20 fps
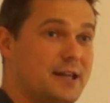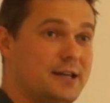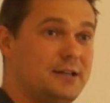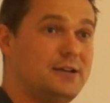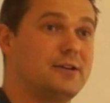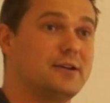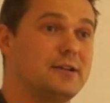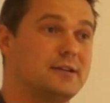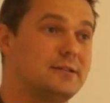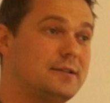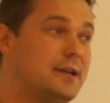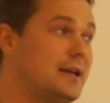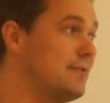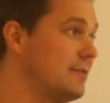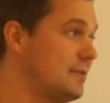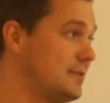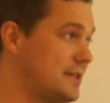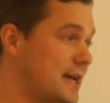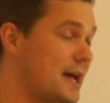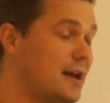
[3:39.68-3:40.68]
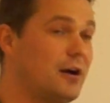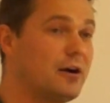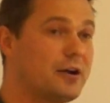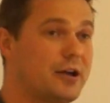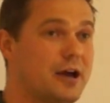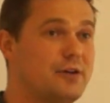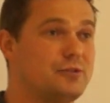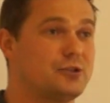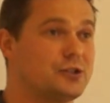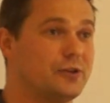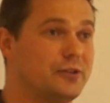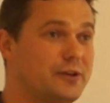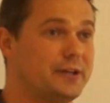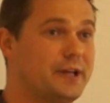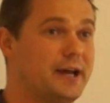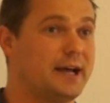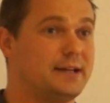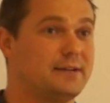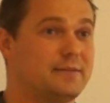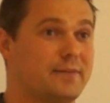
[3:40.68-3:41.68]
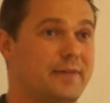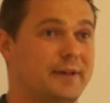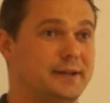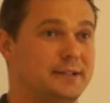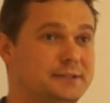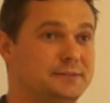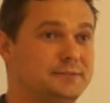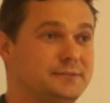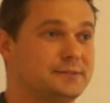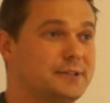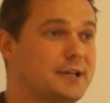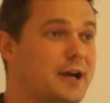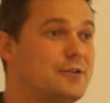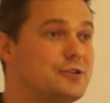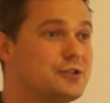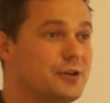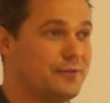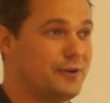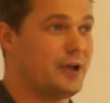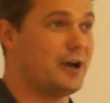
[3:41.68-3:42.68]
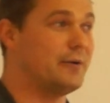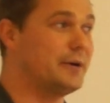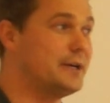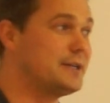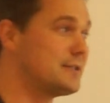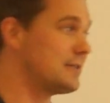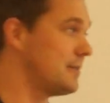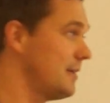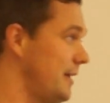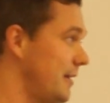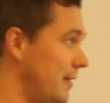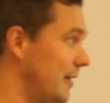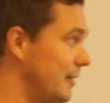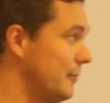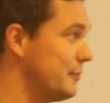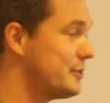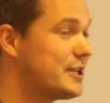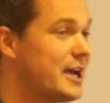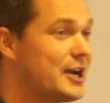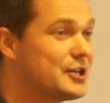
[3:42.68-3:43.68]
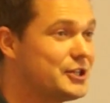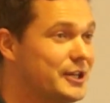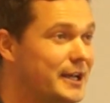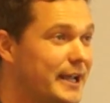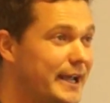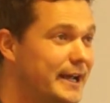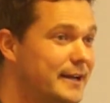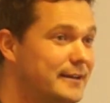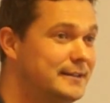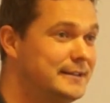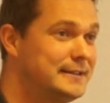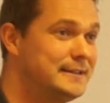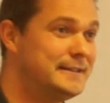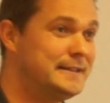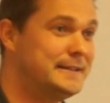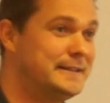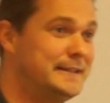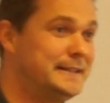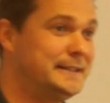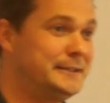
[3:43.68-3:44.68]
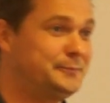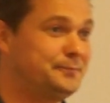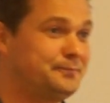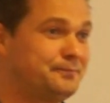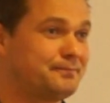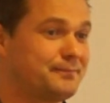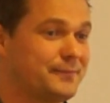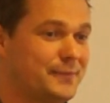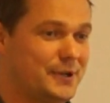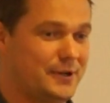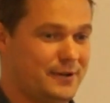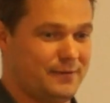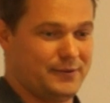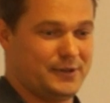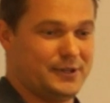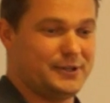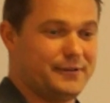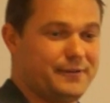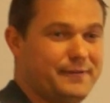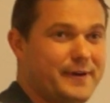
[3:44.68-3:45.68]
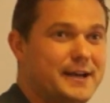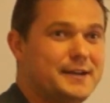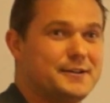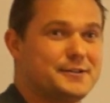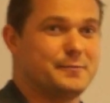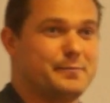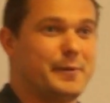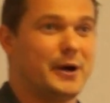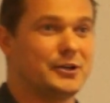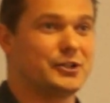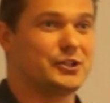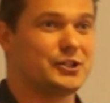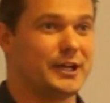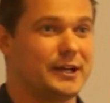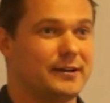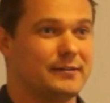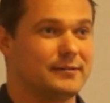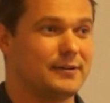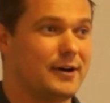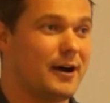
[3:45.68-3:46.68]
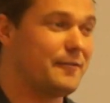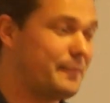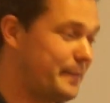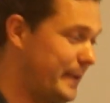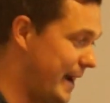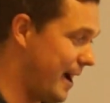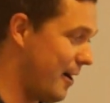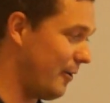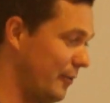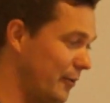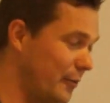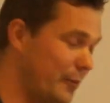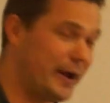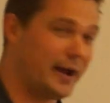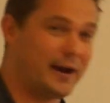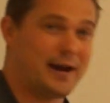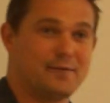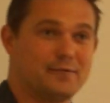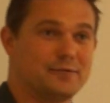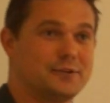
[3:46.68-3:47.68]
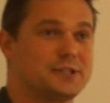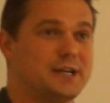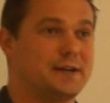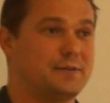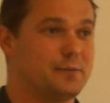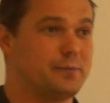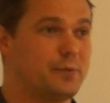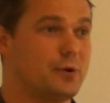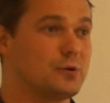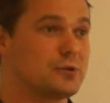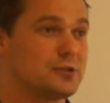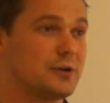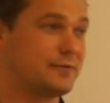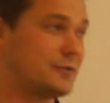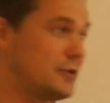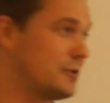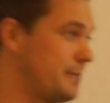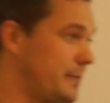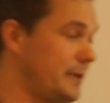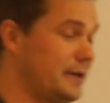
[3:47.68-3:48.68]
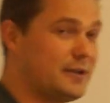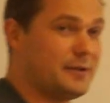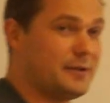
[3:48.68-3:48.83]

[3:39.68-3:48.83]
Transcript: then you can even tell our coach on the day. Coach, I've noticed that in our little session here, that the defenders are bunching. I've been out on the wing and haven't received the ball, so I've just been